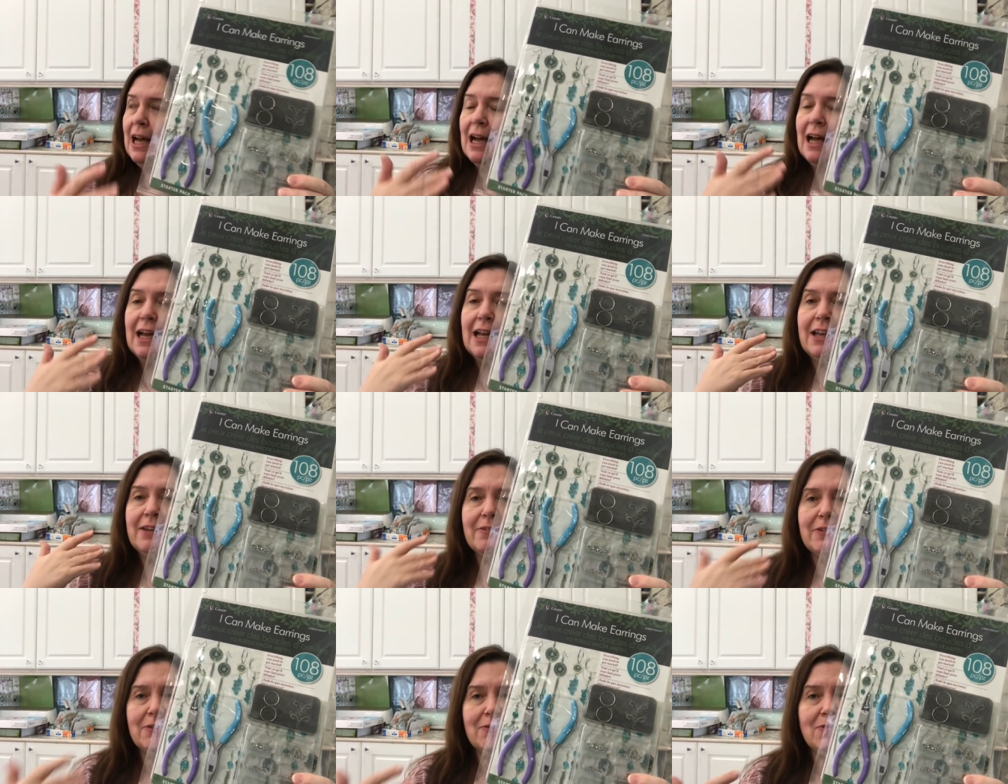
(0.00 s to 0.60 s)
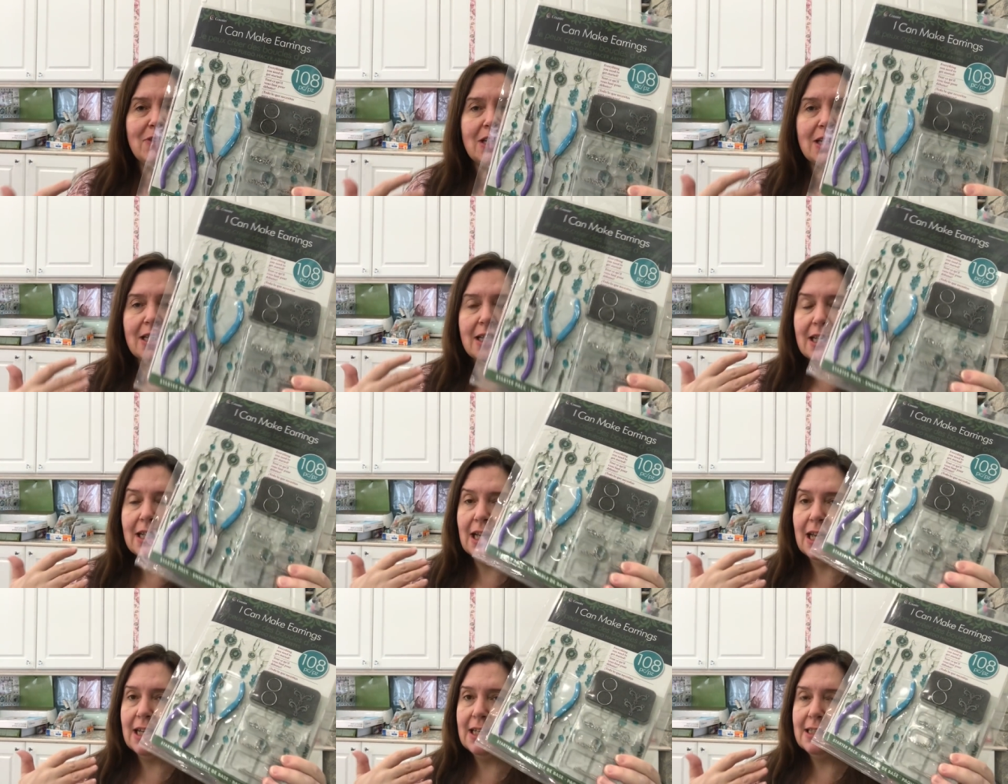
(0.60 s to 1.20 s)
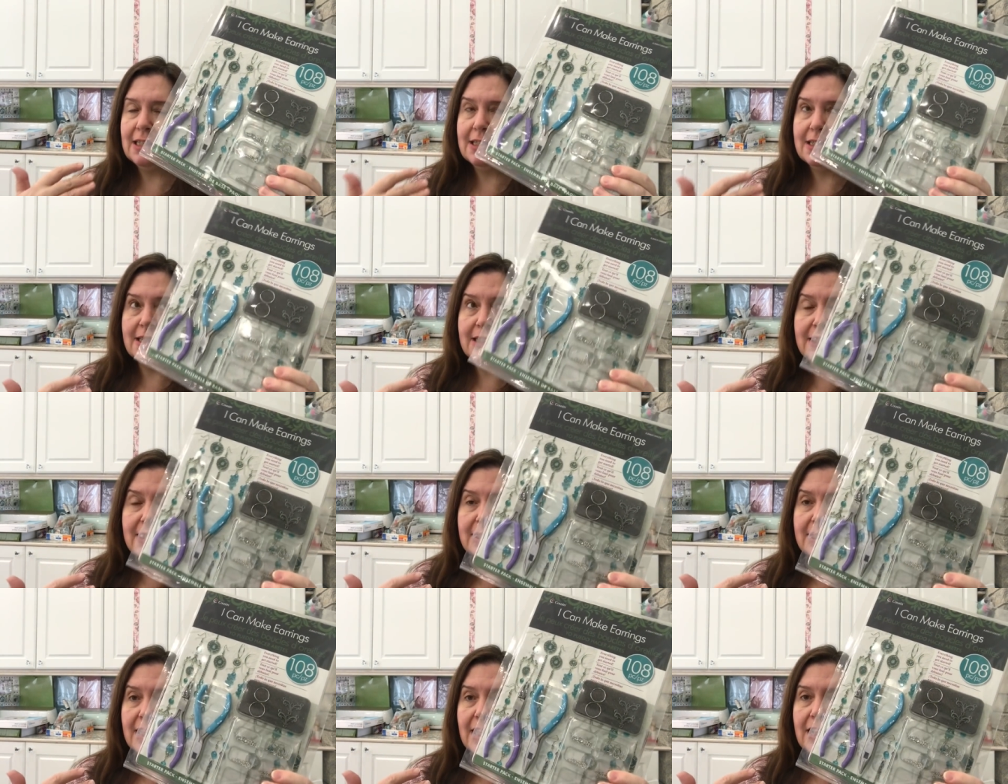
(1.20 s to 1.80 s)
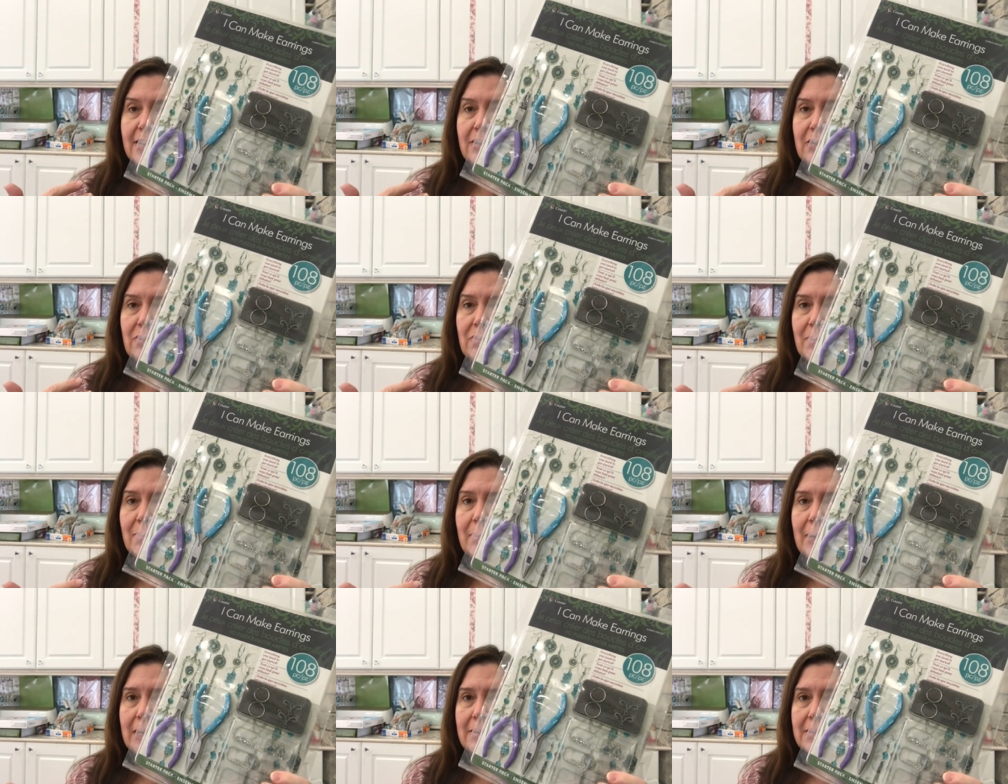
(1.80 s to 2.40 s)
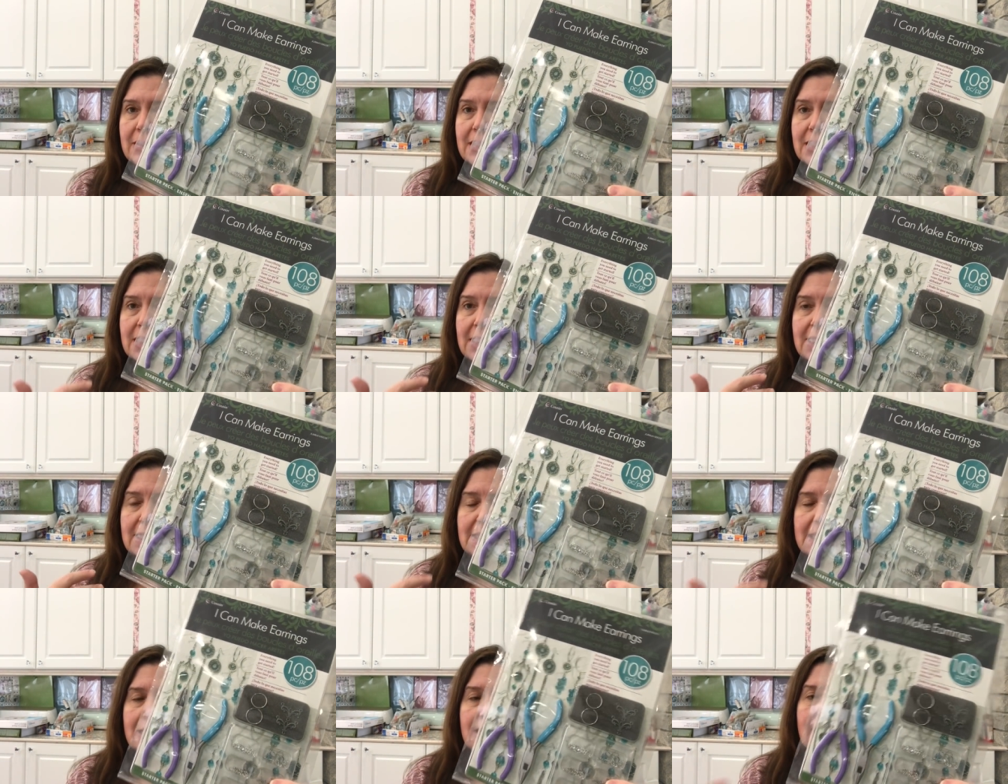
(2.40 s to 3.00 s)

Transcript: I have a feeling I did tell you about this,